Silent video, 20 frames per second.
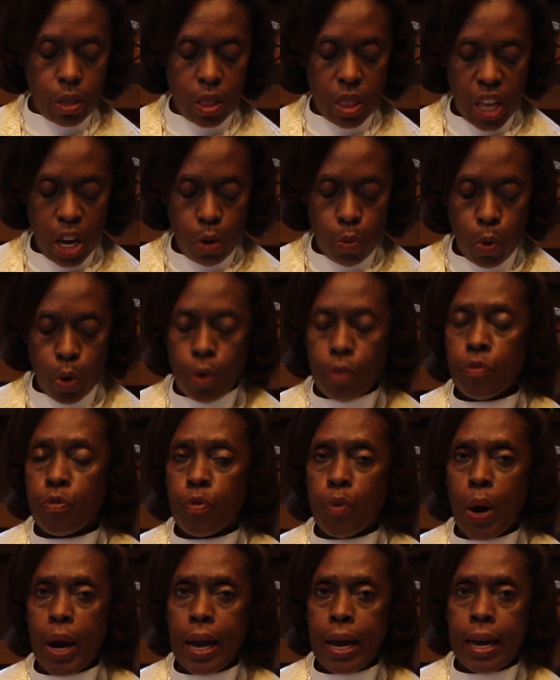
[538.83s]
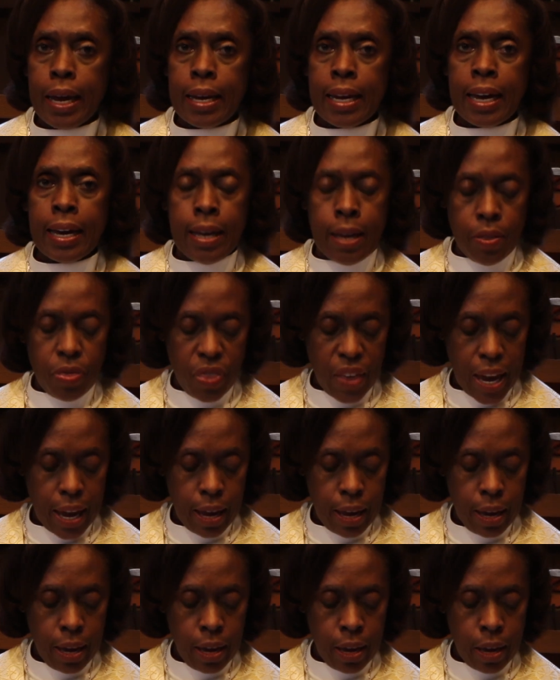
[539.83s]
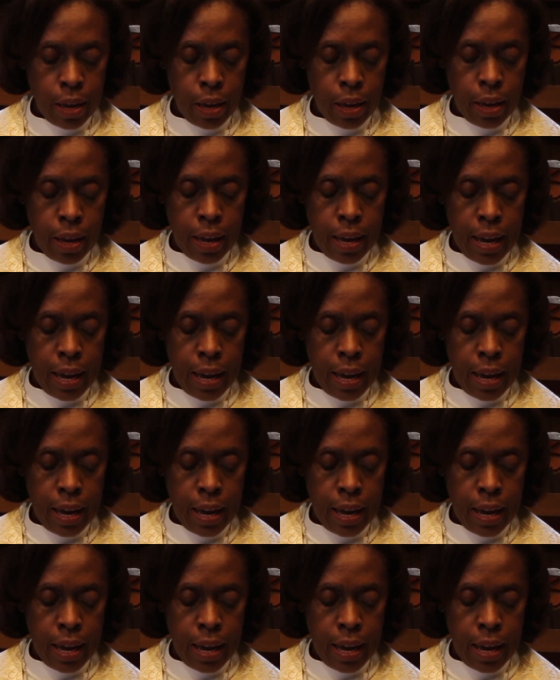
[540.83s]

They were afraid. They